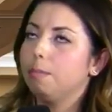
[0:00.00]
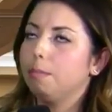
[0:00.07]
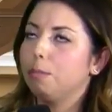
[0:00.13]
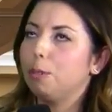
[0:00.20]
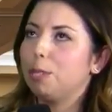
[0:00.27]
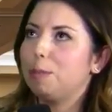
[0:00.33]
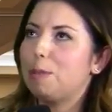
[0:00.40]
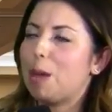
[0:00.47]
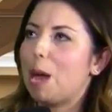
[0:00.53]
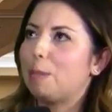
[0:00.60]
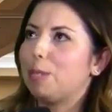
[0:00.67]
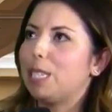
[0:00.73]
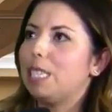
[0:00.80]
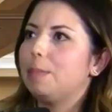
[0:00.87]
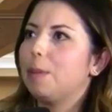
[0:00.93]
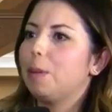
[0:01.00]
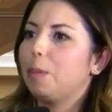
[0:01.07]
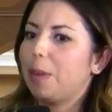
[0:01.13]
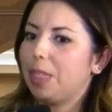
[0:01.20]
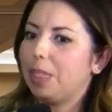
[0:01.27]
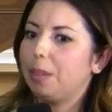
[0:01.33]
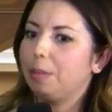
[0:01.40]
multiple options, but
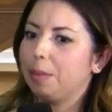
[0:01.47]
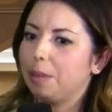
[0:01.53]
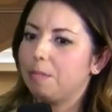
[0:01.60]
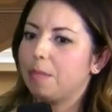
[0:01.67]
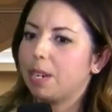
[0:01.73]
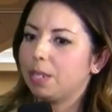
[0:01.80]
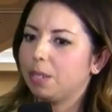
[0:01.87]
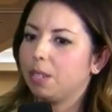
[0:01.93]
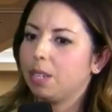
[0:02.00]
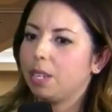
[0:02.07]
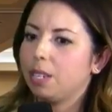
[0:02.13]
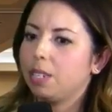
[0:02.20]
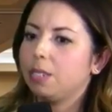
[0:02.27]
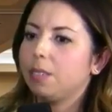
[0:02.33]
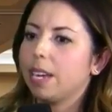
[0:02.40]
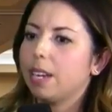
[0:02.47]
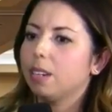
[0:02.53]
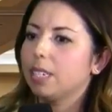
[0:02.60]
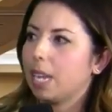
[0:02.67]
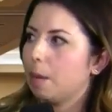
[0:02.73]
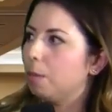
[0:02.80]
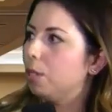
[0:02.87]
with the room rental, you do get
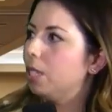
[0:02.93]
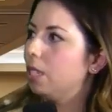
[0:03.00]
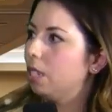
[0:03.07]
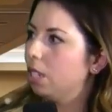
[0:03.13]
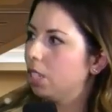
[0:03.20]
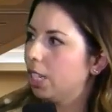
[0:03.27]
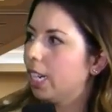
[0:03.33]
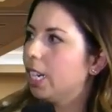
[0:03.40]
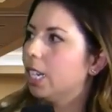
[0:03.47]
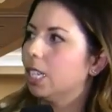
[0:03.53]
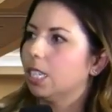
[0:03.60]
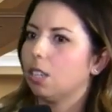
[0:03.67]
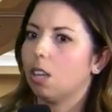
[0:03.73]
your tables and your chairs,